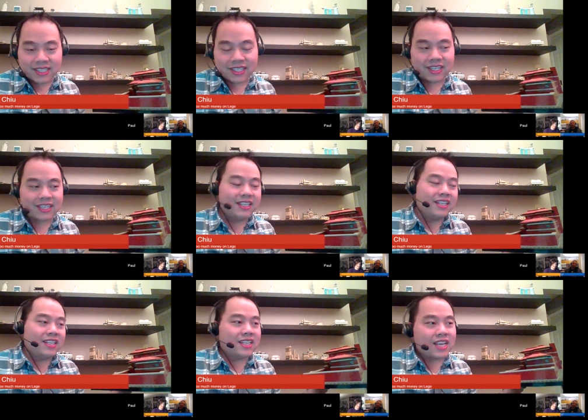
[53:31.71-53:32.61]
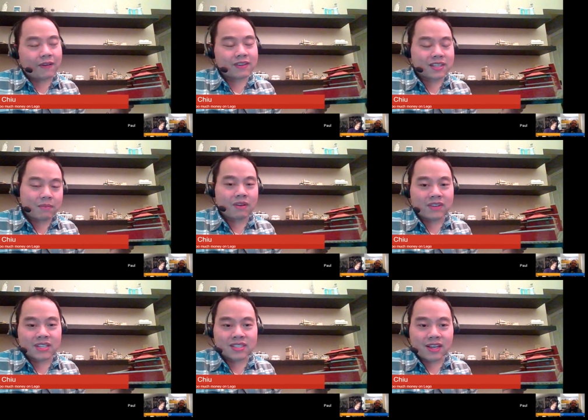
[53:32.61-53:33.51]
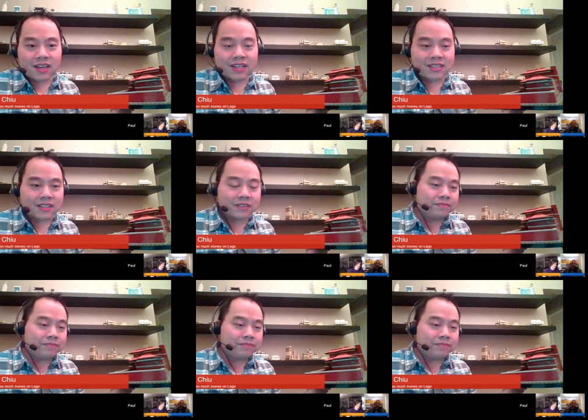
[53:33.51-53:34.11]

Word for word: He he gave us a little bit of insight as to